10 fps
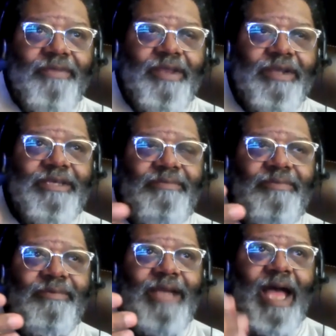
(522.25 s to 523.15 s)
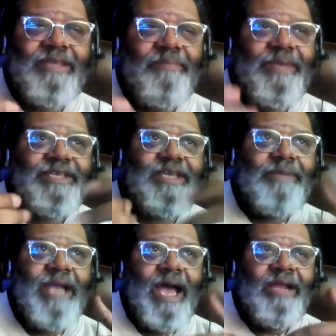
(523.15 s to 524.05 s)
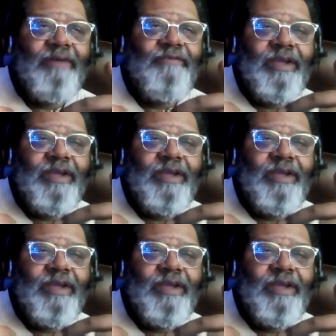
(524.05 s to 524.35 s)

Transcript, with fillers: there's got to be some kind of